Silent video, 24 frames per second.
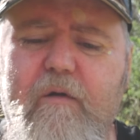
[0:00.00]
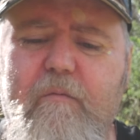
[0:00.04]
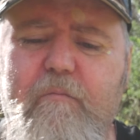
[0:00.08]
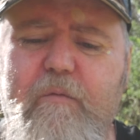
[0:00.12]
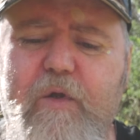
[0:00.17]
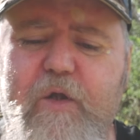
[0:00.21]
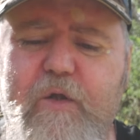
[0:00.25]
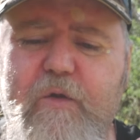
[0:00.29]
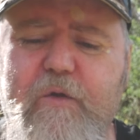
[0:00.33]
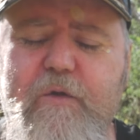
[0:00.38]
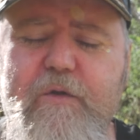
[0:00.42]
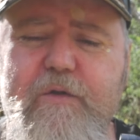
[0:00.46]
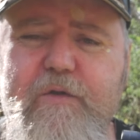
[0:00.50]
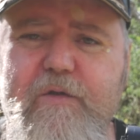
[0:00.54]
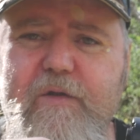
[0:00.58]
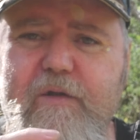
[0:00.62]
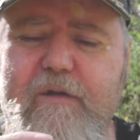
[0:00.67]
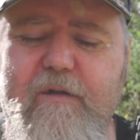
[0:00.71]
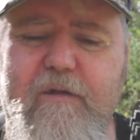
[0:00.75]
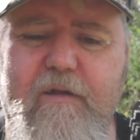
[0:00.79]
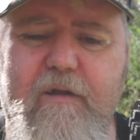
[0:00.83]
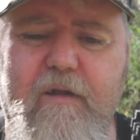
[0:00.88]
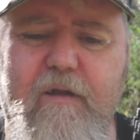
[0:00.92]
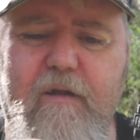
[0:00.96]
Because
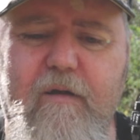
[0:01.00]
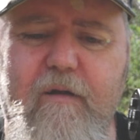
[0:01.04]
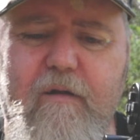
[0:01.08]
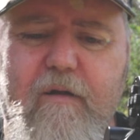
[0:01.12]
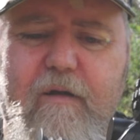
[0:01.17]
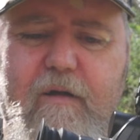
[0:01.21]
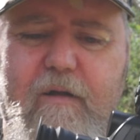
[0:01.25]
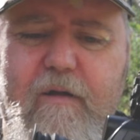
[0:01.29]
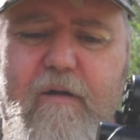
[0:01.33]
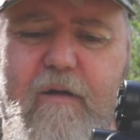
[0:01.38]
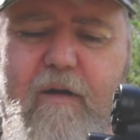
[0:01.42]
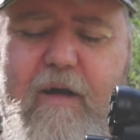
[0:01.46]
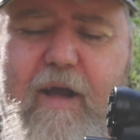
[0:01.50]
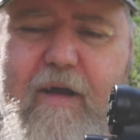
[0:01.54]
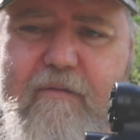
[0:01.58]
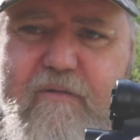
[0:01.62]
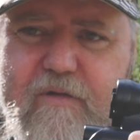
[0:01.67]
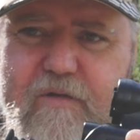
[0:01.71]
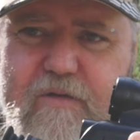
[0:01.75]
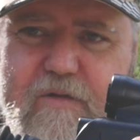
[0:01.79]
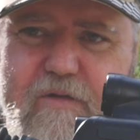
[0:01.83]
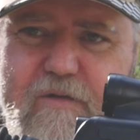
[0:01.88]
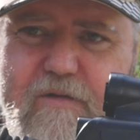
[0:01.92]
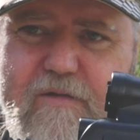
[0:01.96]
I
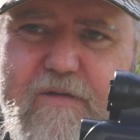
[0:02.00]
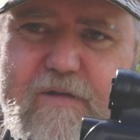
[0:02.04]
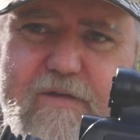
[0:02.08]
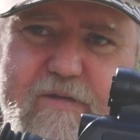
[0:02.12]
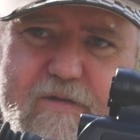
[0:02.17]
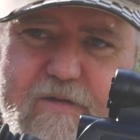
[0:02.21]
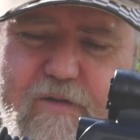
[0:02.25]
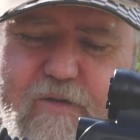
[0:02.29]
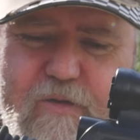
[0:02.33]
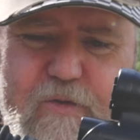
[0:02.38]
haven't used this